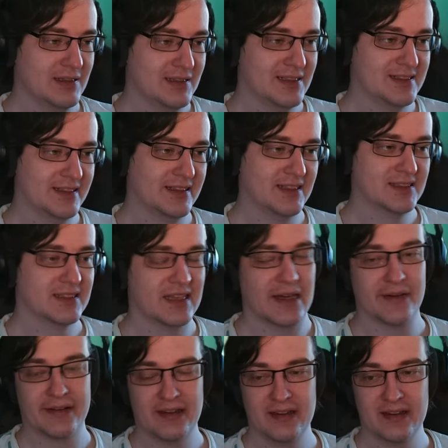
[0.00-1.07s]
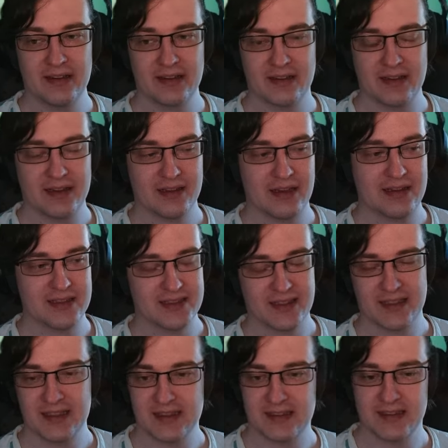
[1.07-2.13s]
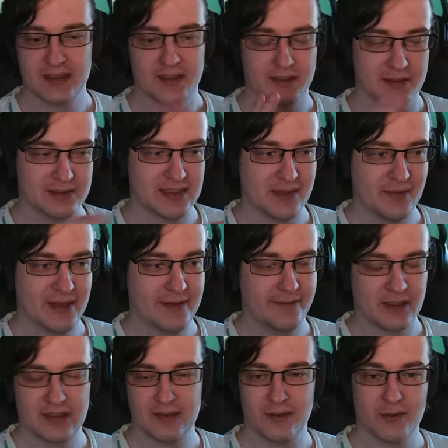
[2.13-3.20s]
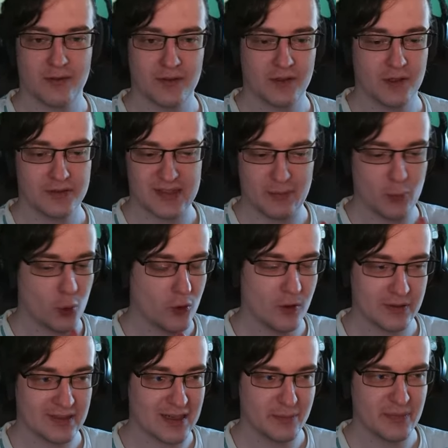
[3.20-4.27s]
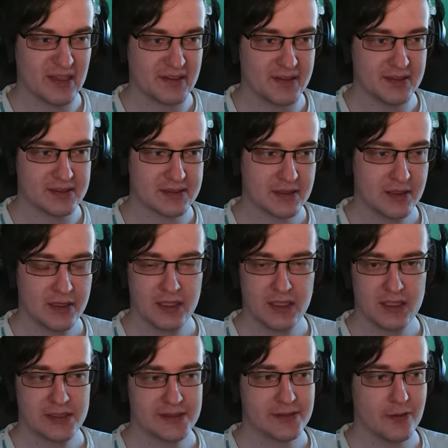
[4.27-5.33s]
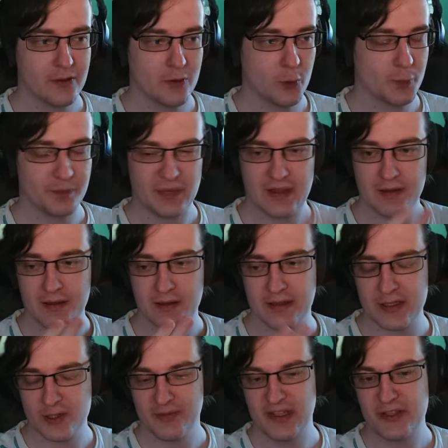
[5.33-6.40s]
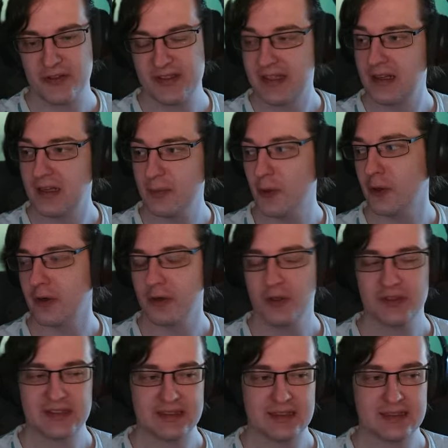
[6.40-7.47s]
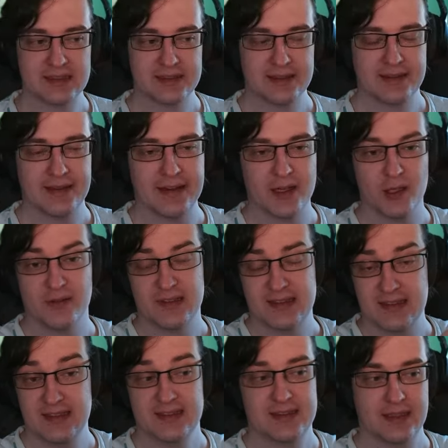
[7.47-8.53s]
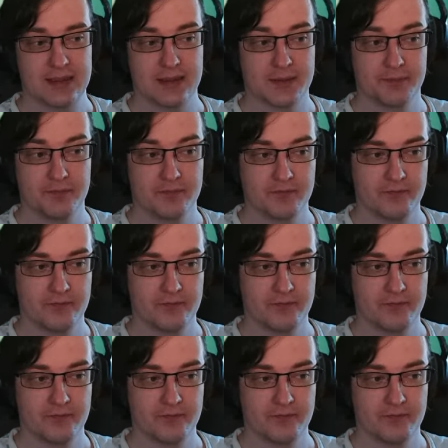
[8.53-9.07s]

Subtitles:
It's increasing our healing and is increasing some effective of some other abilities. So rejuvenation is healing more, costing less. Regrowth is instant.